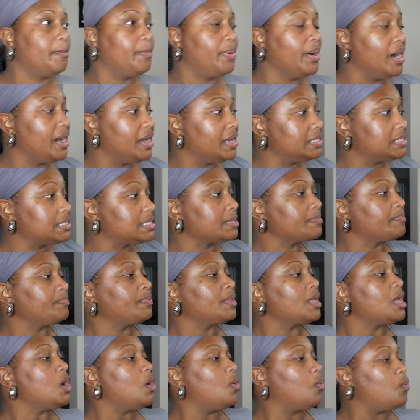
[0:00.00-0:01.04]
But
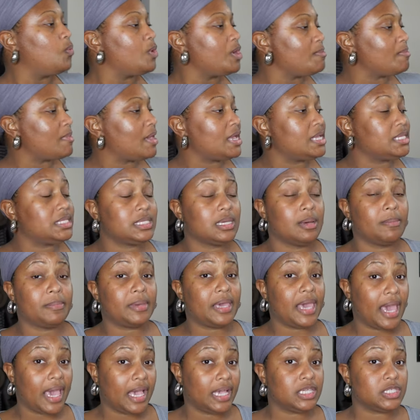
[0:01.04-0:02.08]
we made some
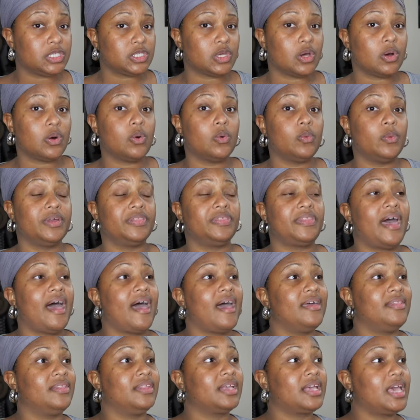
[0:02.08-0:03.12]
queso with
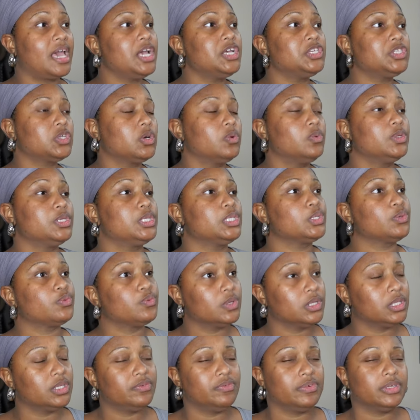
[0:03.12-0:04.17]
that and the queso was
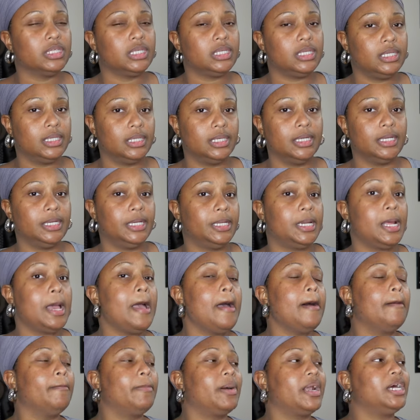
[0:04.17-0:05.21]
really, really good.
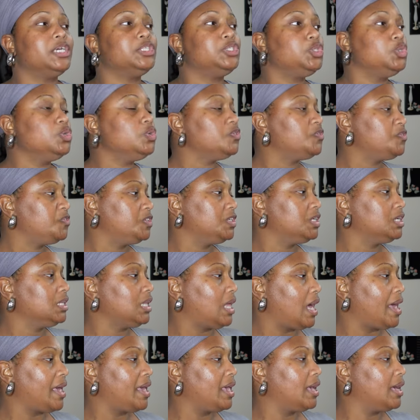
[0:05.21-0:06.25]
But I do feel
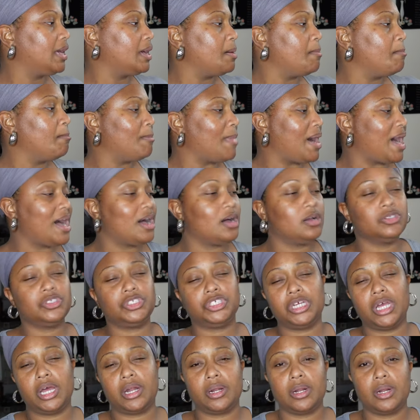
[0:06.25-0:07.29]
like mild
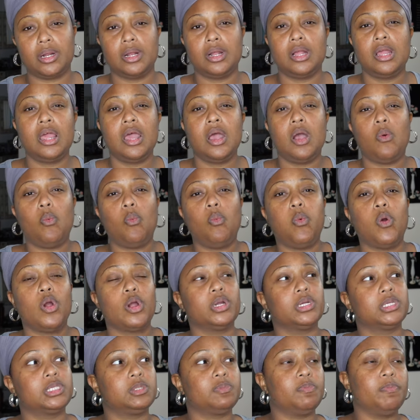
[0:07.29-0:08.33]
cheddar
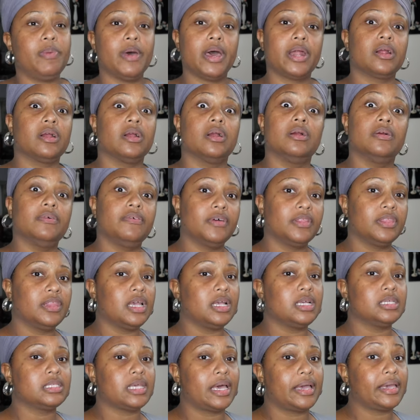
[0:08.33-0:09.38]
works better for
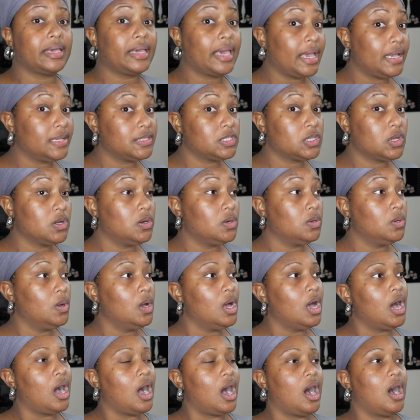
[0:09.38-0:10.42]
things like queso
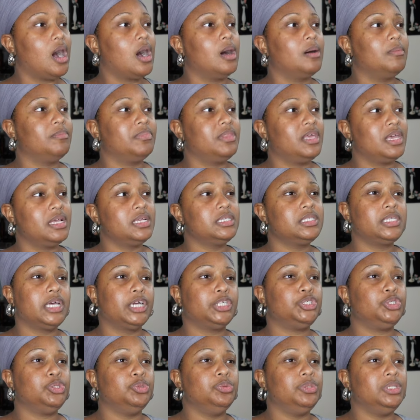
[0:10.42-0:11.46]
um, things
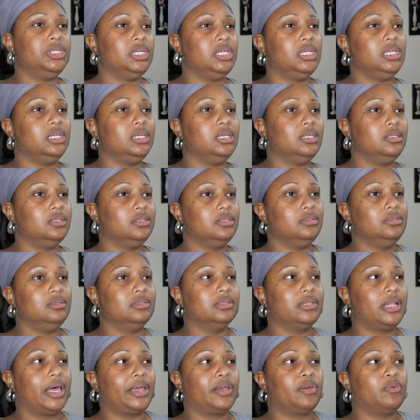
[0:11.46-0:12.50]
that you need
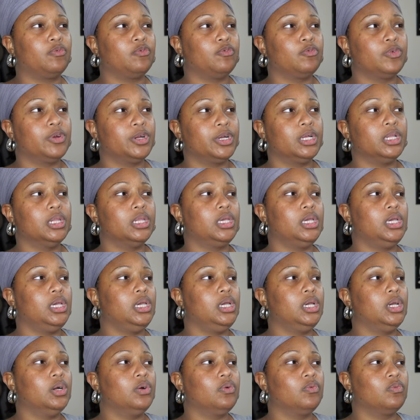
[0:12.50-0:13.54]
like
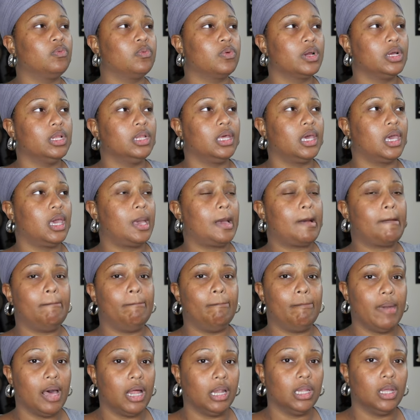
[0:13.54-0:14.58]
really, really
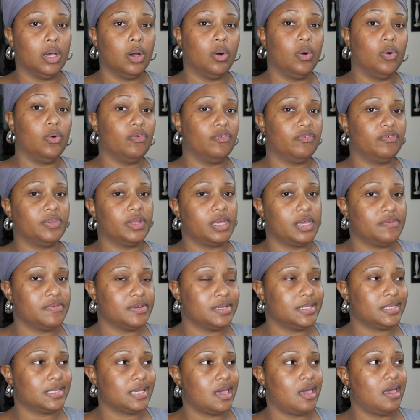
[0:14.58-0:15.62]
mellow
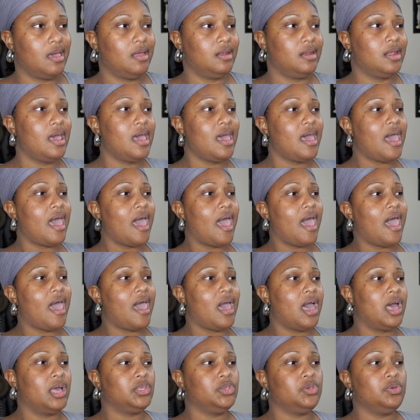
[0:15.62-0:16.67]
flavors in
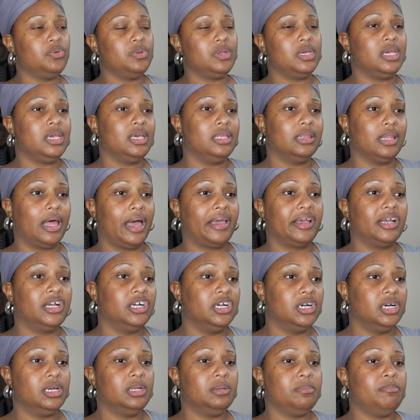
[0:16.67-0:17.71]
and you need like
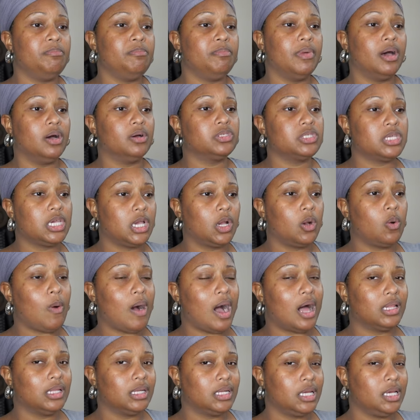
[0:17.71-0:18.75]
good melting
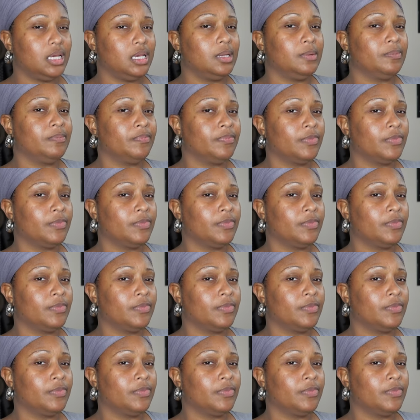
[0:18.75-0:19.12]
quality.